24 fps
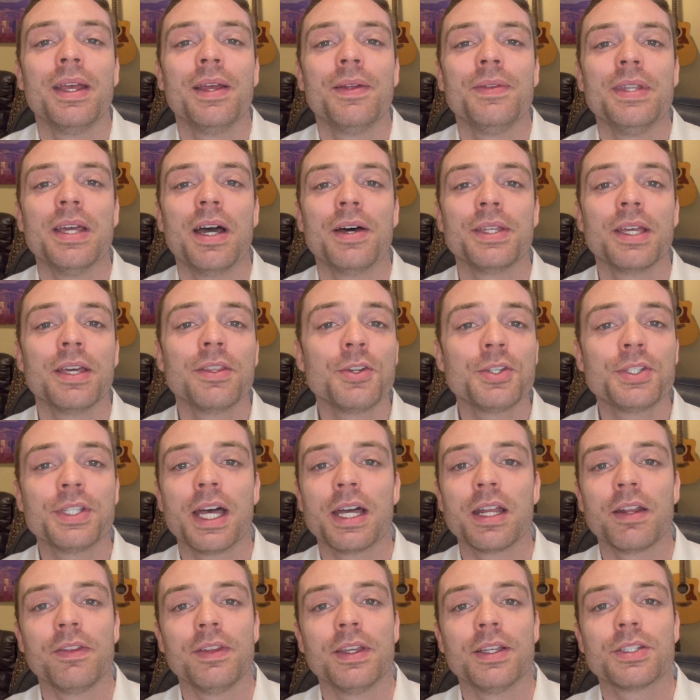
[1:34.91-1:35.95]
Now, the other
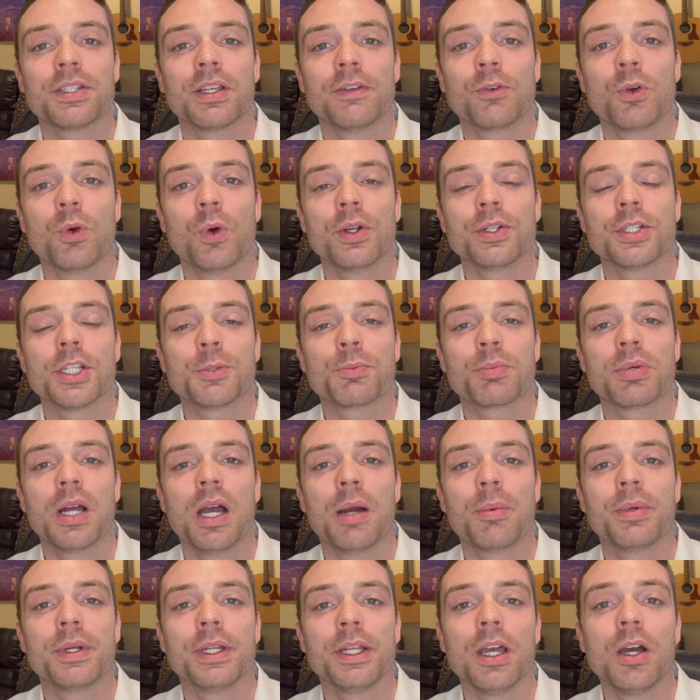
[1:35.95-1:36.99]
side of this, of course, is
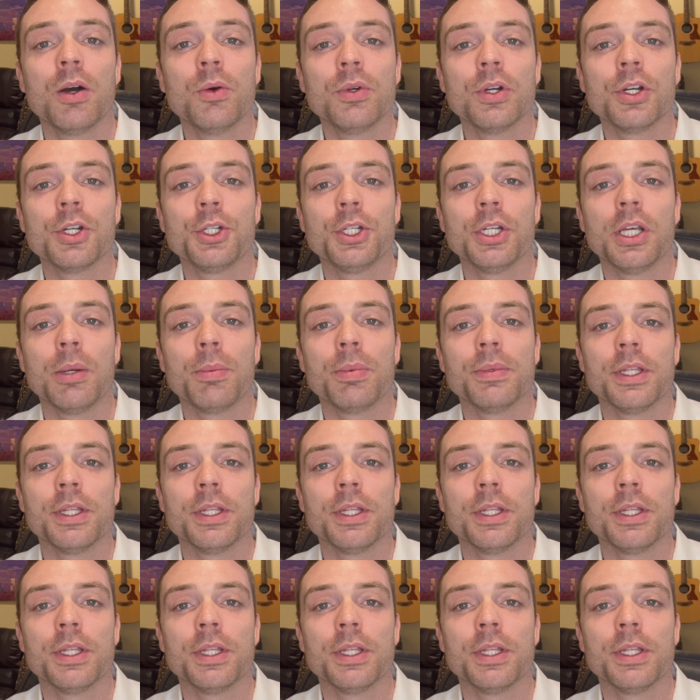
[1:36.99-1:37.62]
property ownership.